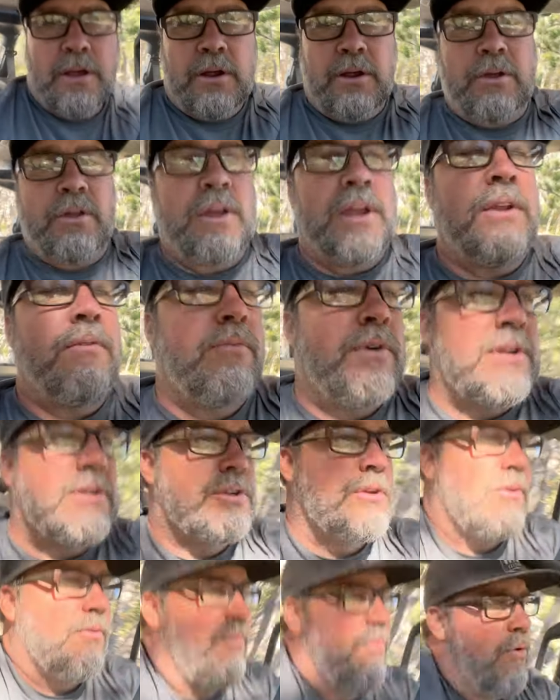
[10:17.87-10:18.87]
cleaned
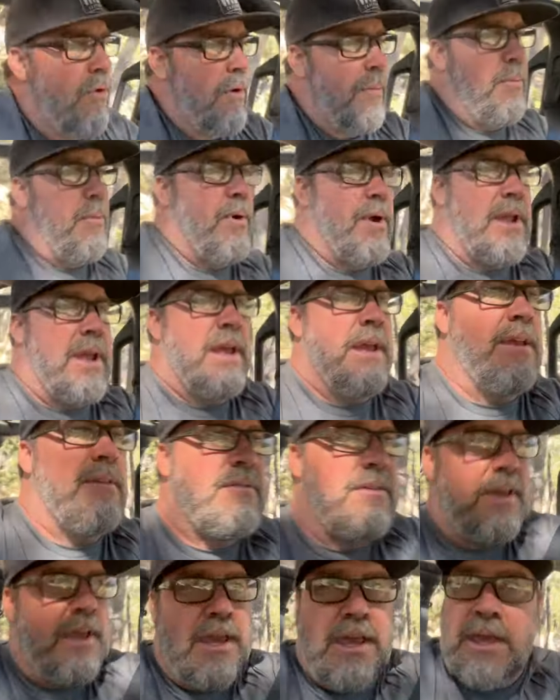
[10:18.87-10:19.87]
Winch Hill four pretty
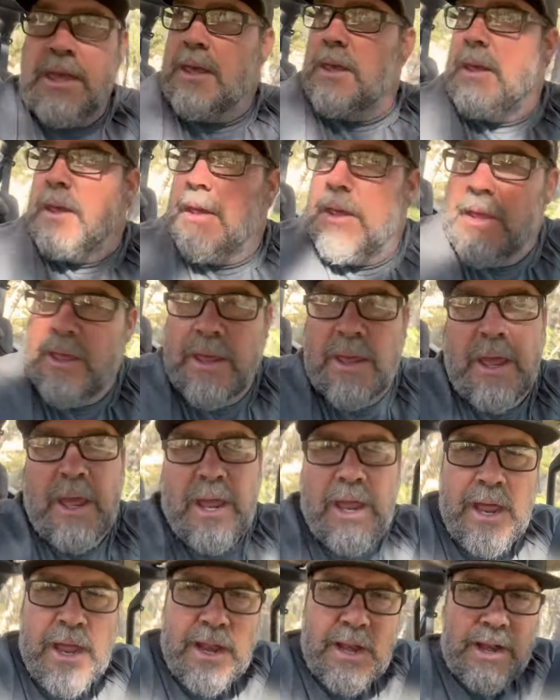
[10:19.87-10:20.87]
easy.
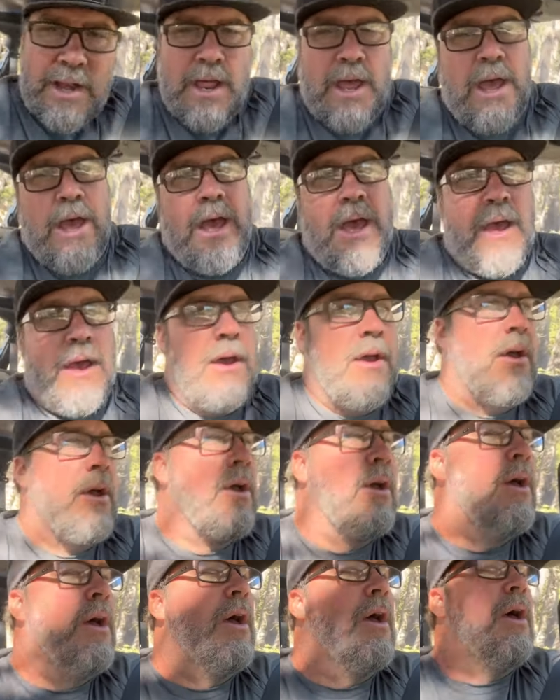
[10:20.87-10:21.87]
And uh,
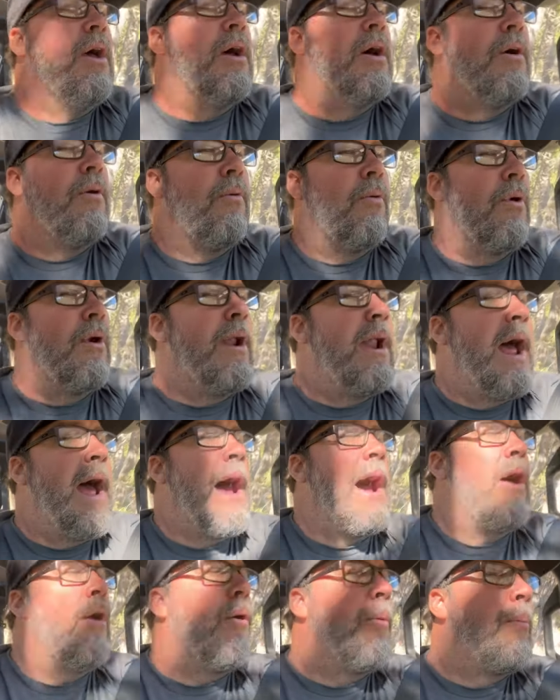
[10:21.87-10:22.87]
we're now